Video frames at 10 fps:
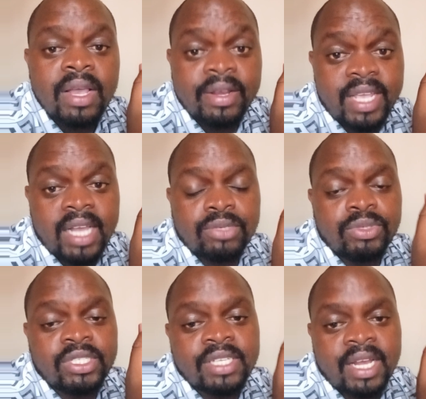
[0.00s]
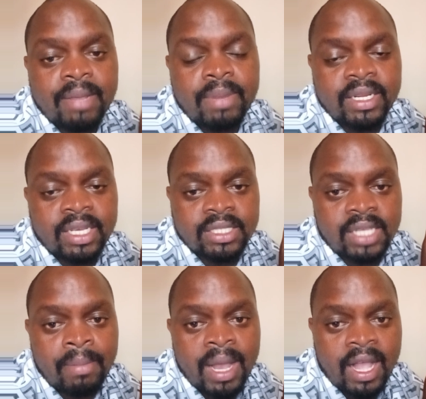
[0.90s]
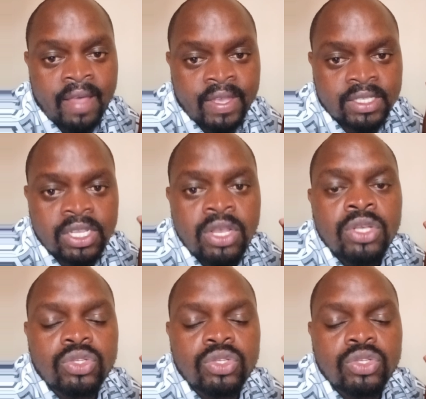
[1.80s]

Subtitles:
React, which is a library, among others.